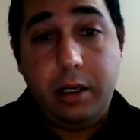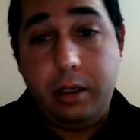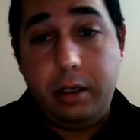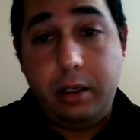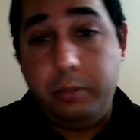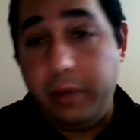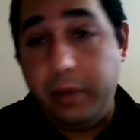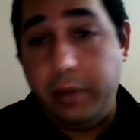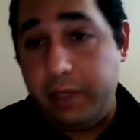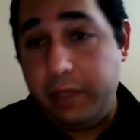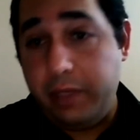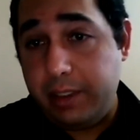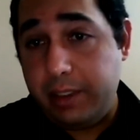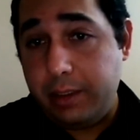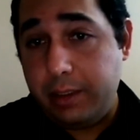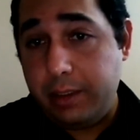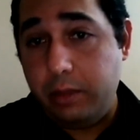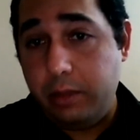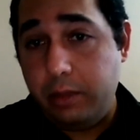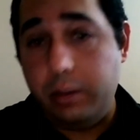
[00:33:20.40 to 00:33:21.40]
previous
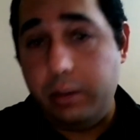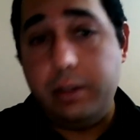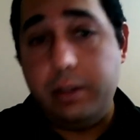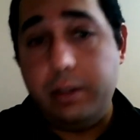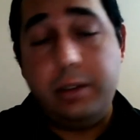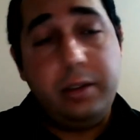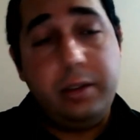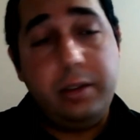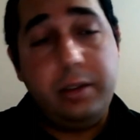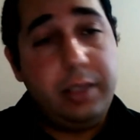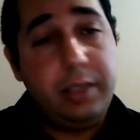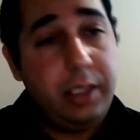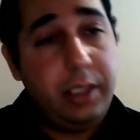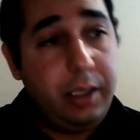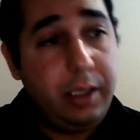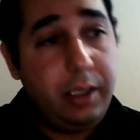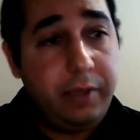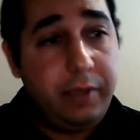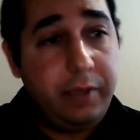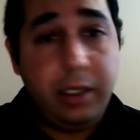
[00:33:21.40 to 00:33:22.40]
student. They
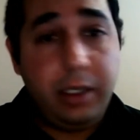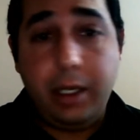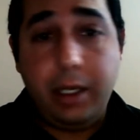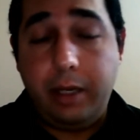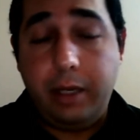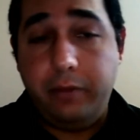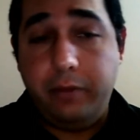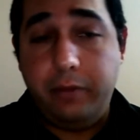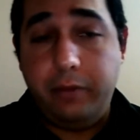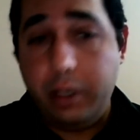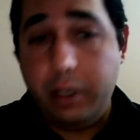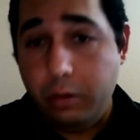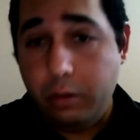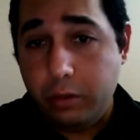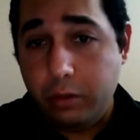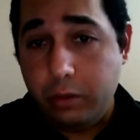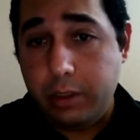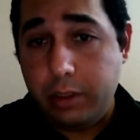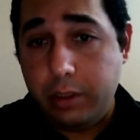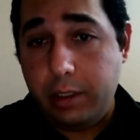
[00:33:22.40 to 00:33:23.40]
giving a very
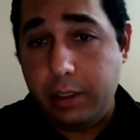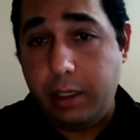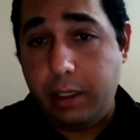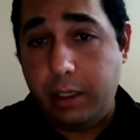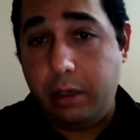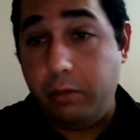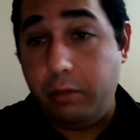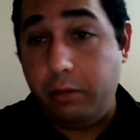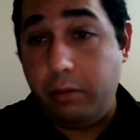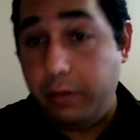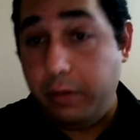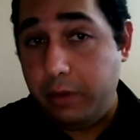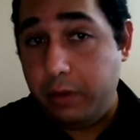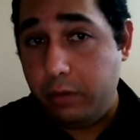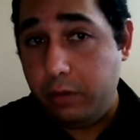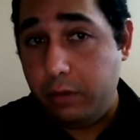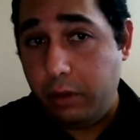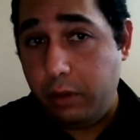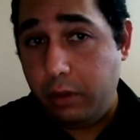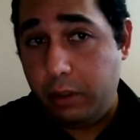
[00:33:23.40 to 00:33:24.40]
good review
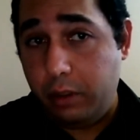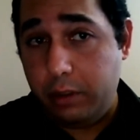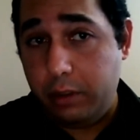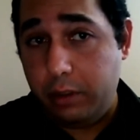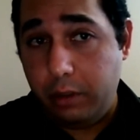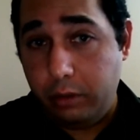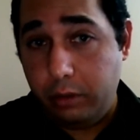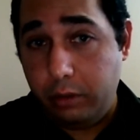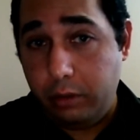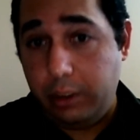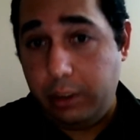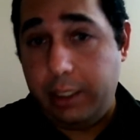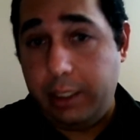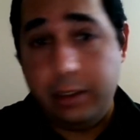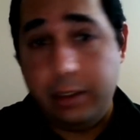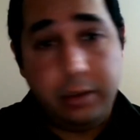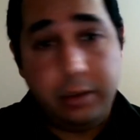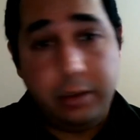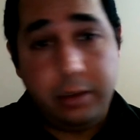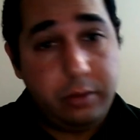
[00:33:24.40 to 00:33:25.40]
on online.
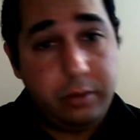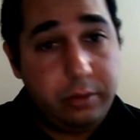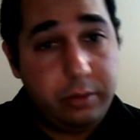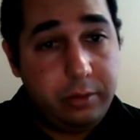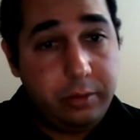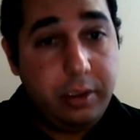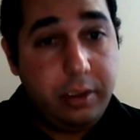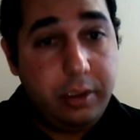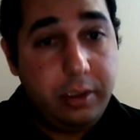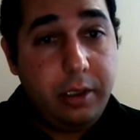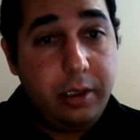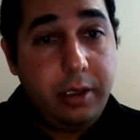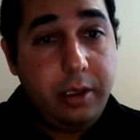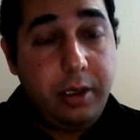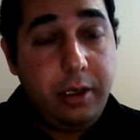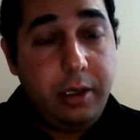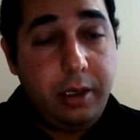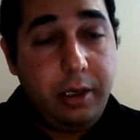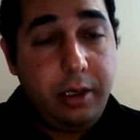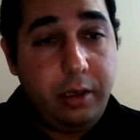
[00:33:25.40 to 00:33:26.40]
So
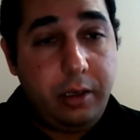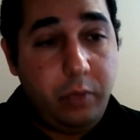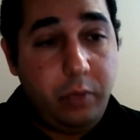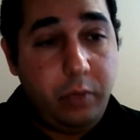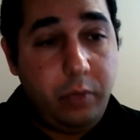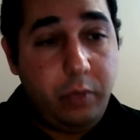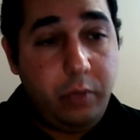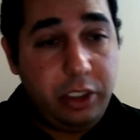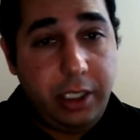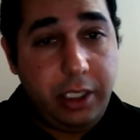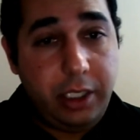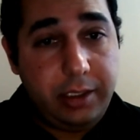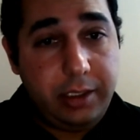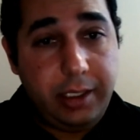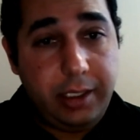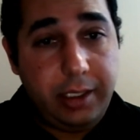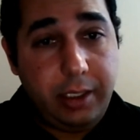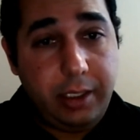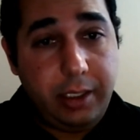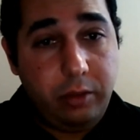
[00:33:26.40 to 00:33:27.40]
when I check
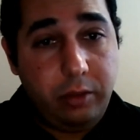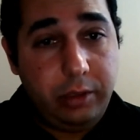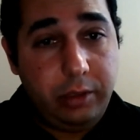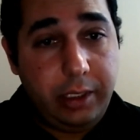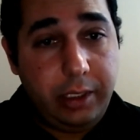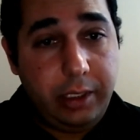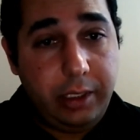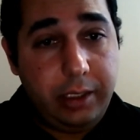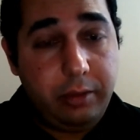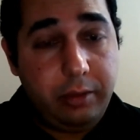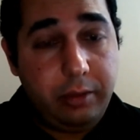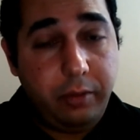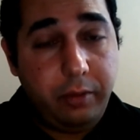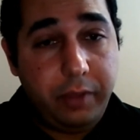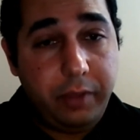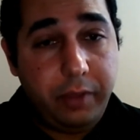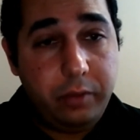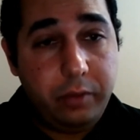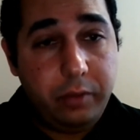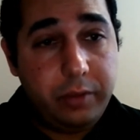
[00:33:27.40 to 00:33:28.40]
the online
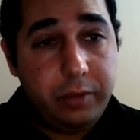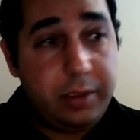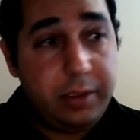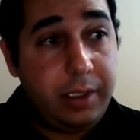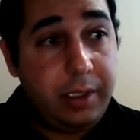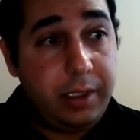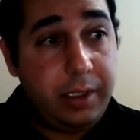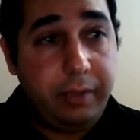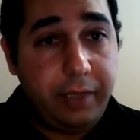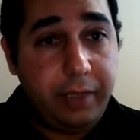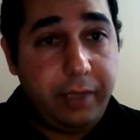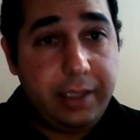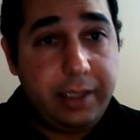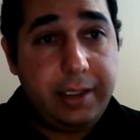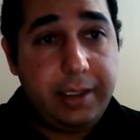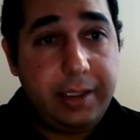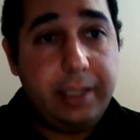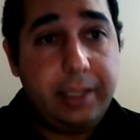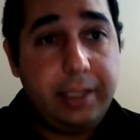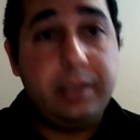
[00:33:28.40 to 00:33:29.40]
reviews, I find
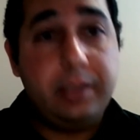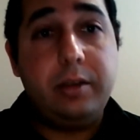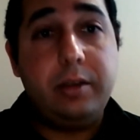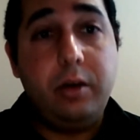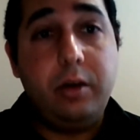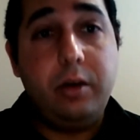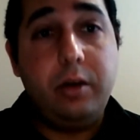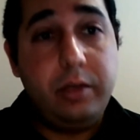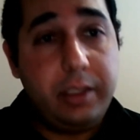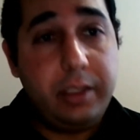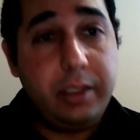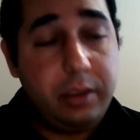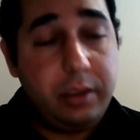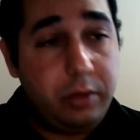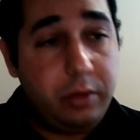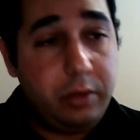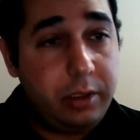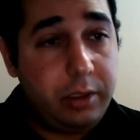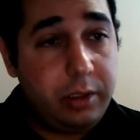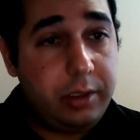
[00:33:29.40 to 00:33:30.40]
that all the
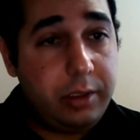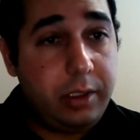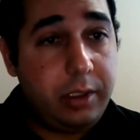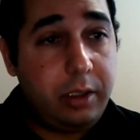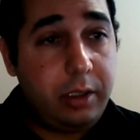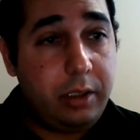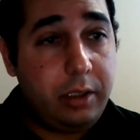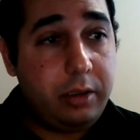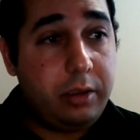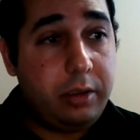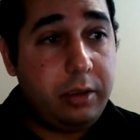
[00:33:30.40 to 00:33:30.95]
students are